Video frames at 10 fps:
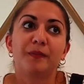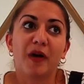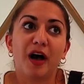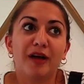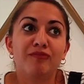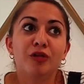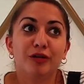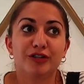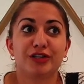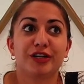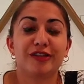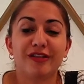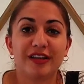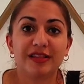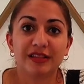but I'm not sure
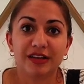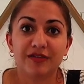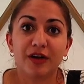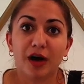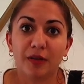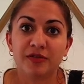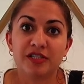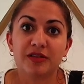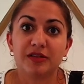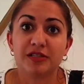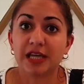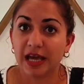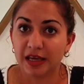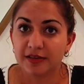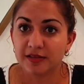that they live up to the
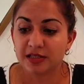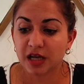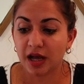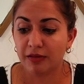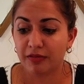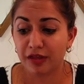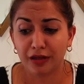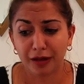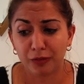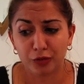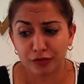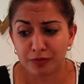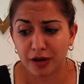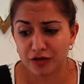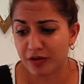taste. I think I would
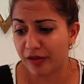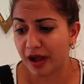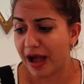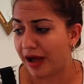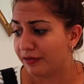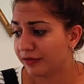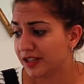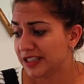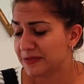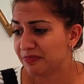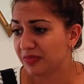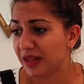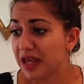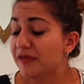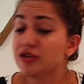much rather have
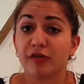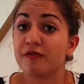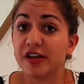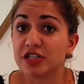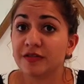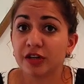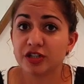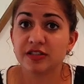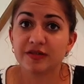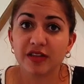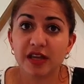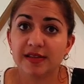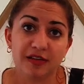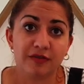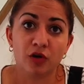even just veggie versions of
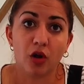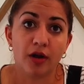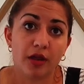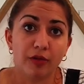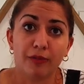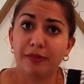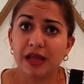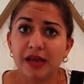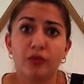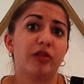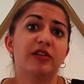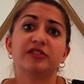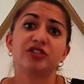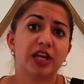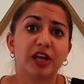these, if not another meat, whether
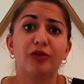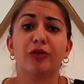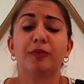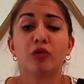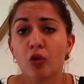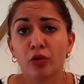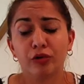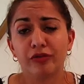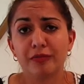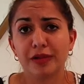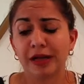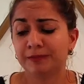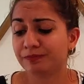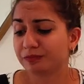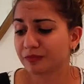it's chicken or prawn or
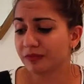something.